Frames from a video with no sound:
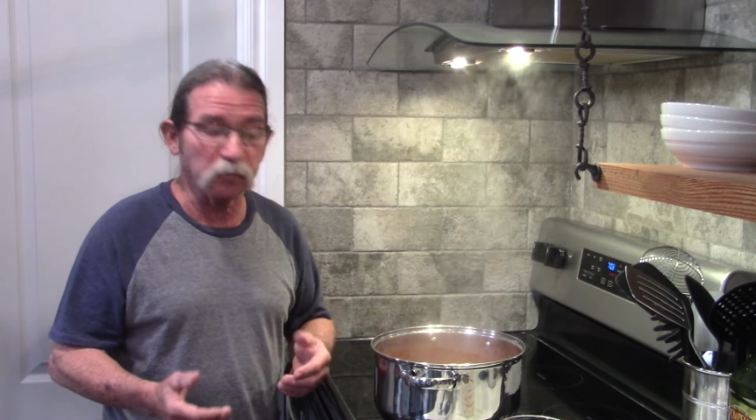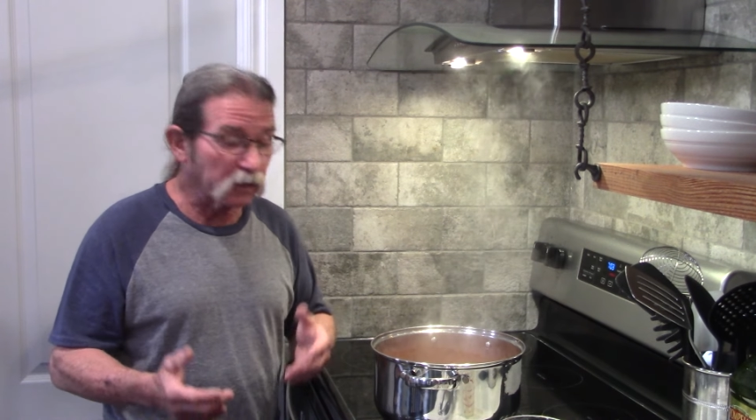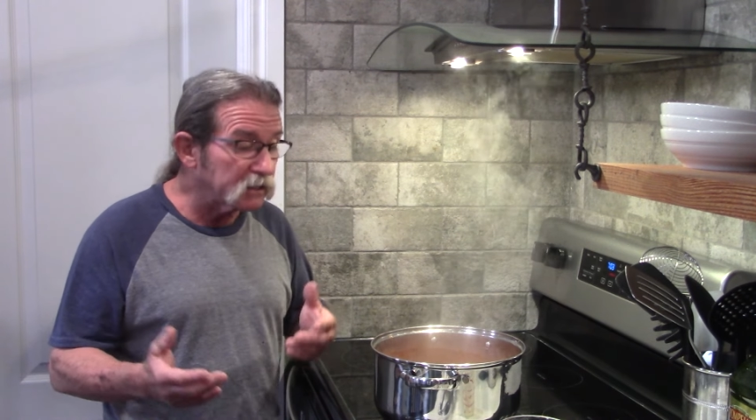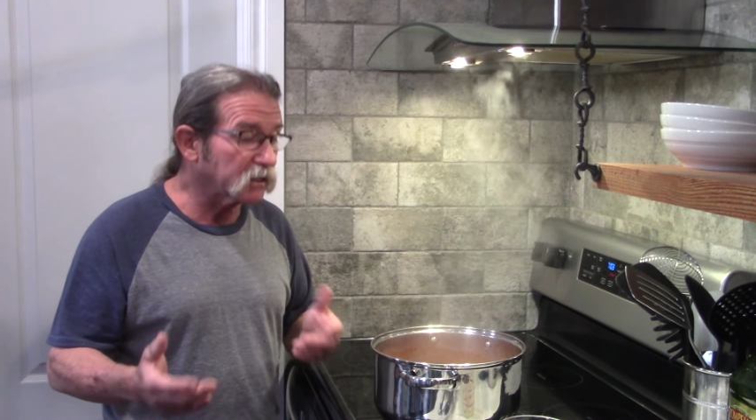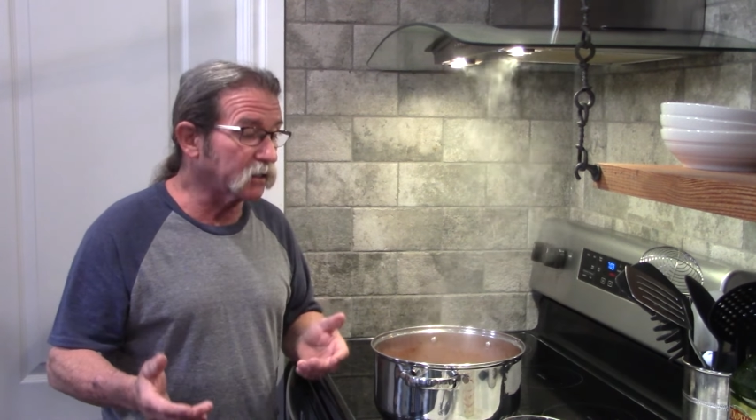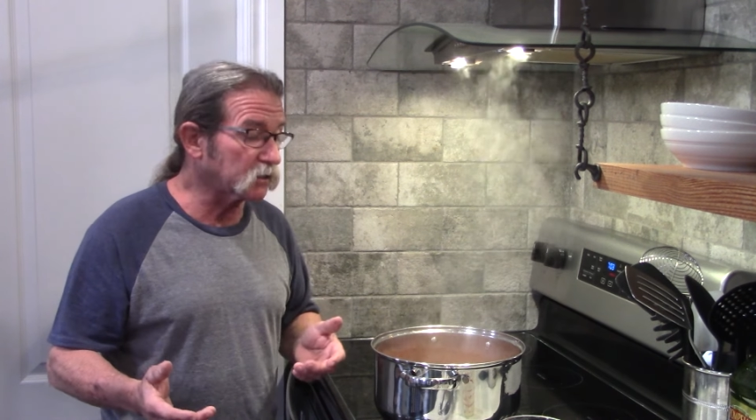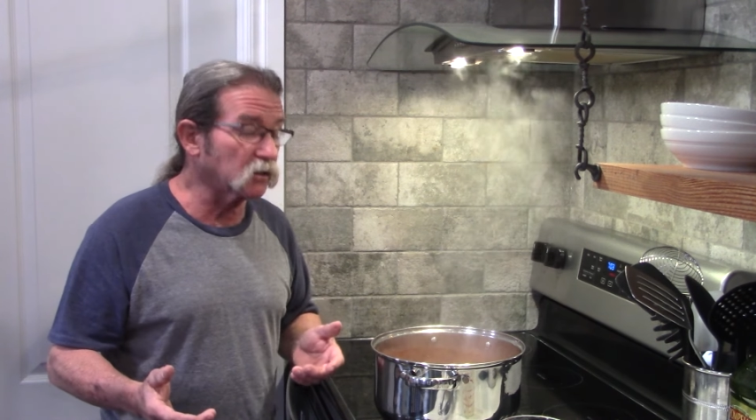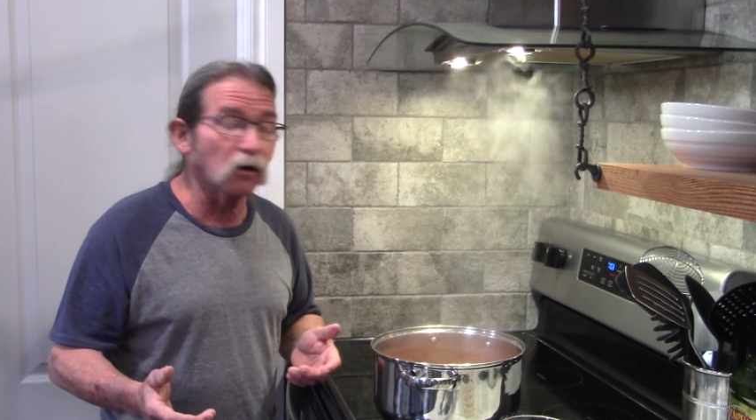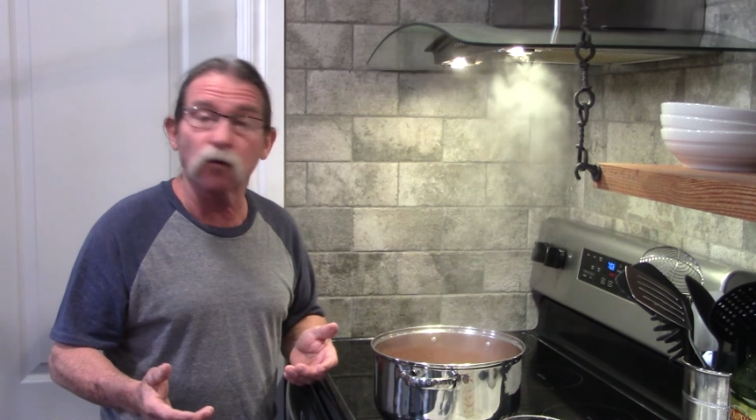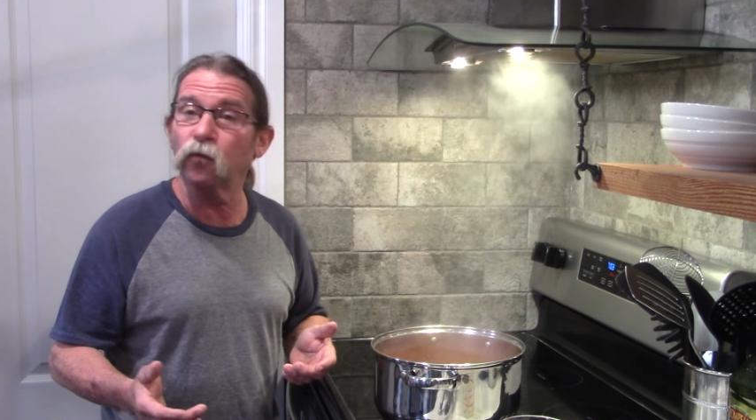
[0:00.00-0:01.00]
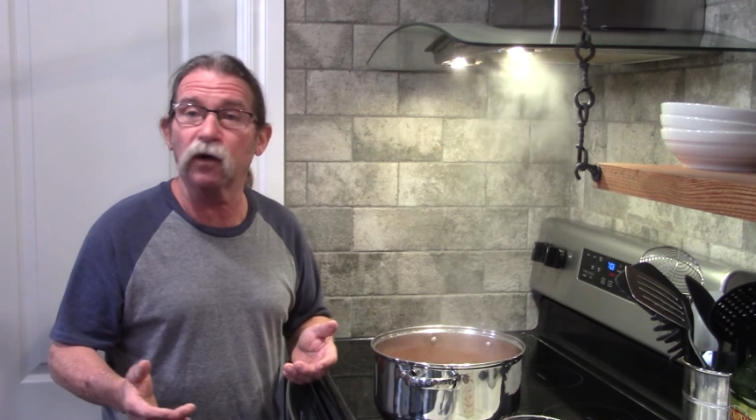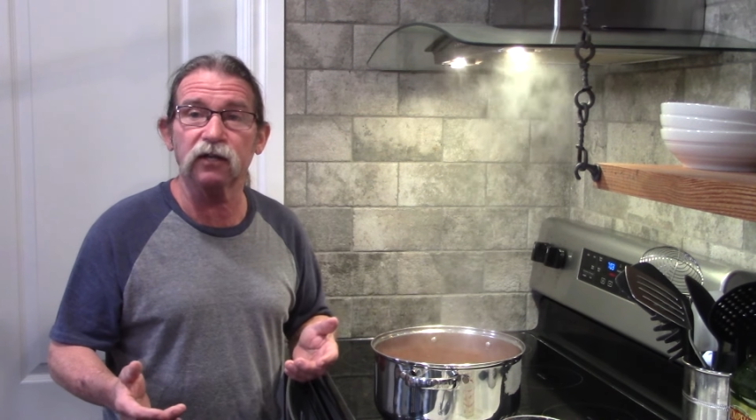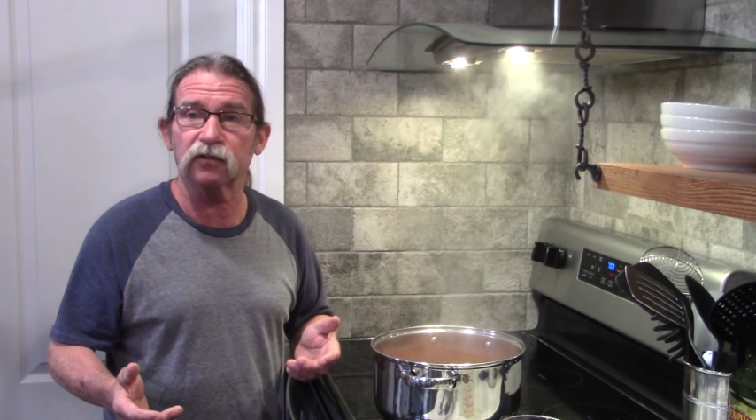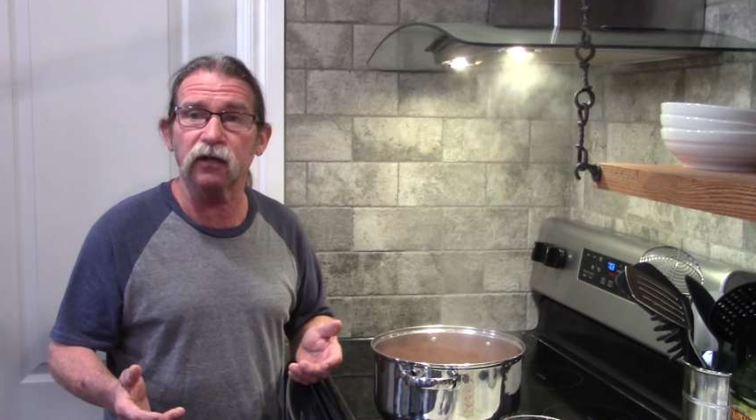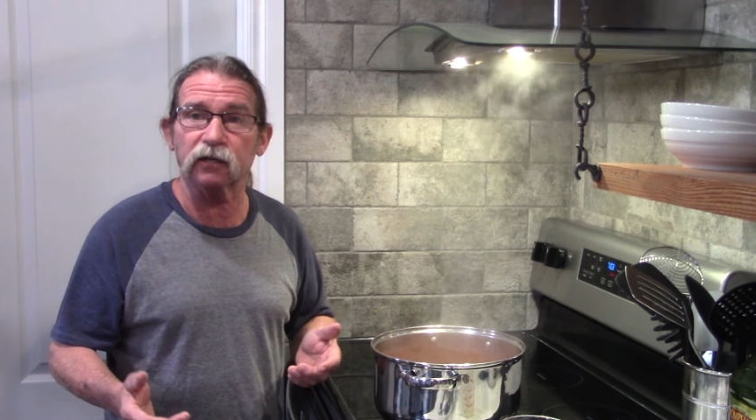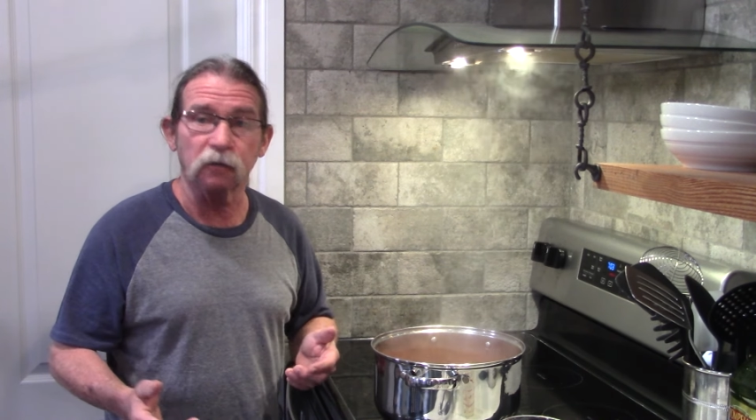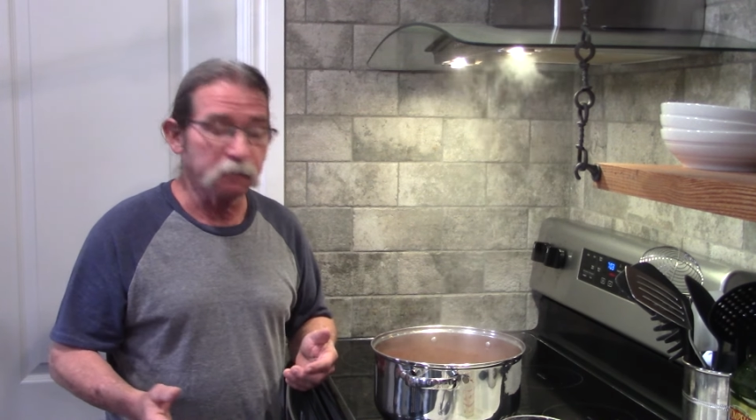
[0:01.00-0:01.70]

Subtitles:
Please let us know what you think.